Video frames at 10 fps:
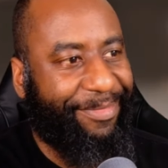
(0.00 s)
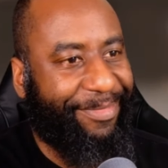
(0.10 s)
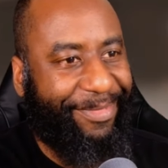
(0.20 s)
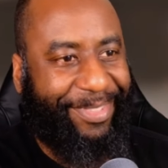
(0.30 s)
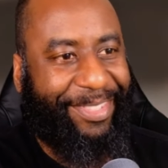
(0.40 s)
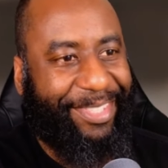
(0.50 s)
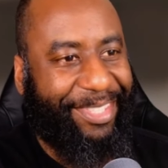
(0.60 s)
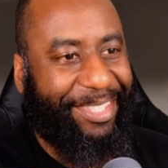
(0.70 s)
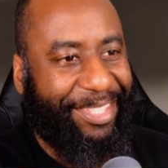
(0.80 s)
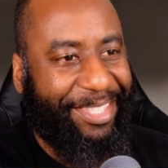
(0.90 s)

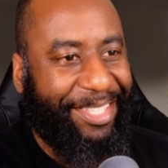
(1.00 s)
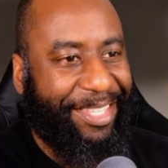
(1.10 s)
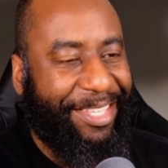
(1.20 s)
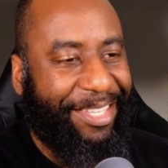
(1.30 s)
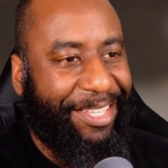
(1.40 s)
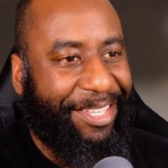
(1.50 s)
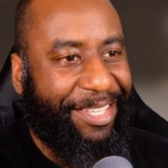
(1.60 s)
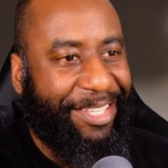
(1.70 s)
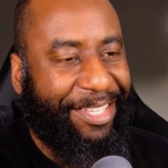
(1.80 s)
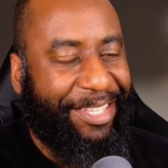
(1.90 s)

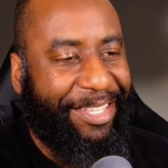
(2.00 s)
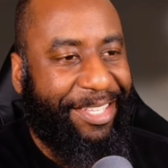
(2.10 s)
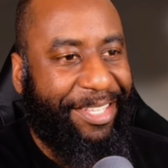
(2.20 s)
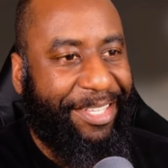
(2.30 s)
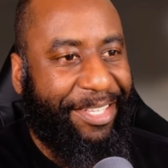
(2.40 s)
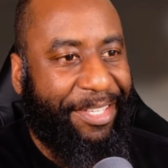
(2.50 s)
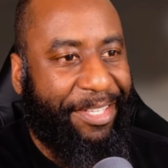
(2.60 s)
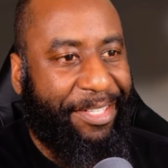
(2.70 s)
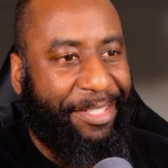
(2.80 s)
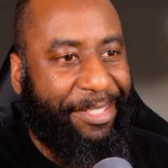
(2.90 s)

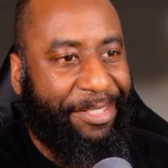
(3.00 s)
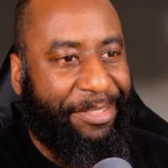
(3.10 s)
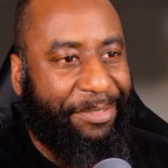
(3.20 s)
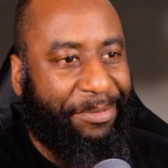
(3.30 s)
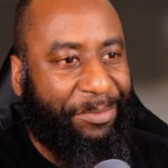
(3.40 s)
No words are spoken by the person on screen.